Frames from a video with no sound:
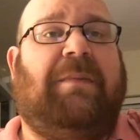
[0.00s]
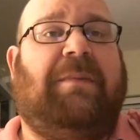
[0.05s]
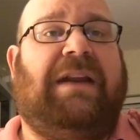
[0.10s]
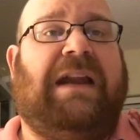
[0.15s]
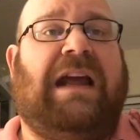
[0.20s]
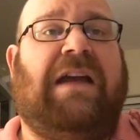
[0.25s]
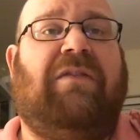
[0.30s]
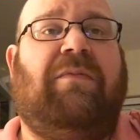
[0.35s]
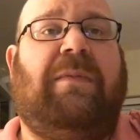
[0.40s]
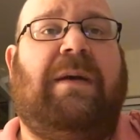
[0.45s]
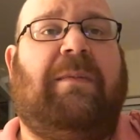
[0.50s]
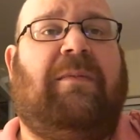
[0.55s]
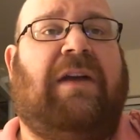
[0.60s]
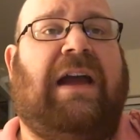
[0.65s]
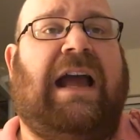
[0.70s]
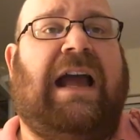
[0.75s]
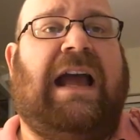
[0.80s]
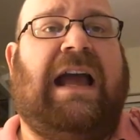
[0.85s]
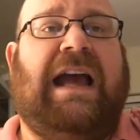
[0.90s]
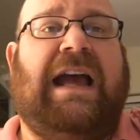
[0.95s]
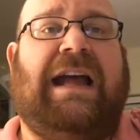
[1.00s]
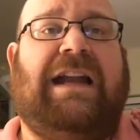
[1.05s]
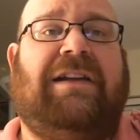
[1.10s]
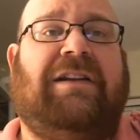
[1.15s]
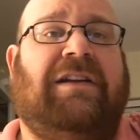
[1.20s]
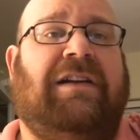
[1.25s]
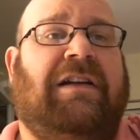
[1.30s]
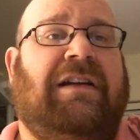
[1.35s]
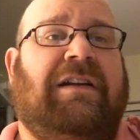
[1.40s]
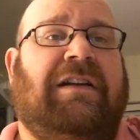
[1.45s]
I mean, I remember I
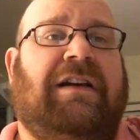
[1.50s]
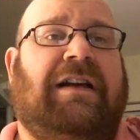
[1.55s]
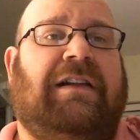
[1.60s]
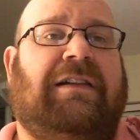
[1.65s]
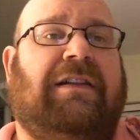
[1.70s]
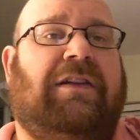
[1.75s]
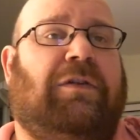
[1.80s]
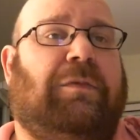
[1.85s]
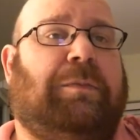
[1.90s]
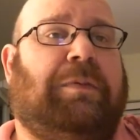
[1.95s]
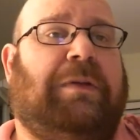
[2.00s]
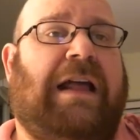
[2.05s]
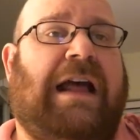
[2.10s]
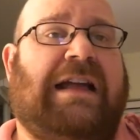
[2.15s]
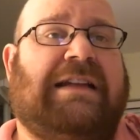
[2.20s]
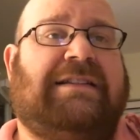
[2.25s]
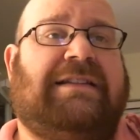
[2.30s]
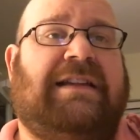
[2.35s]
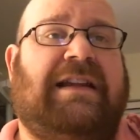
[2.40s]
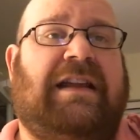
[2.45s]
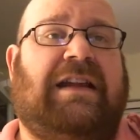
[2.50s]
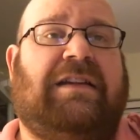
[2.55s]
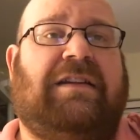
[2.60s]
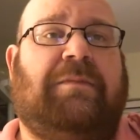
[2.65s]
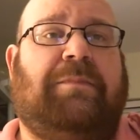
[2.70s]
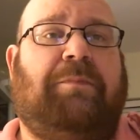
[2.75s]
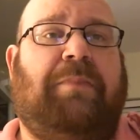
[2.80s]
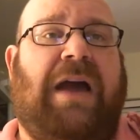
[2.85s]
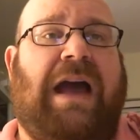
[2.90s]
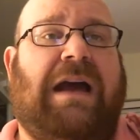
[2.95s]
had a little
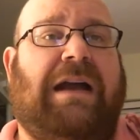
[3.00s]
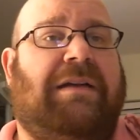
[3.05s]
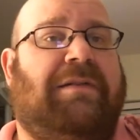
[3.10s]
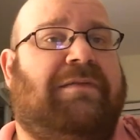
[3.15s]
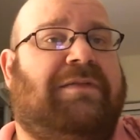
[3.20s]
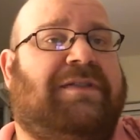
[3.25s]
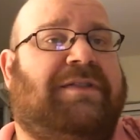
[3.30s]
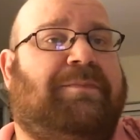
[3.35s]
plastic bat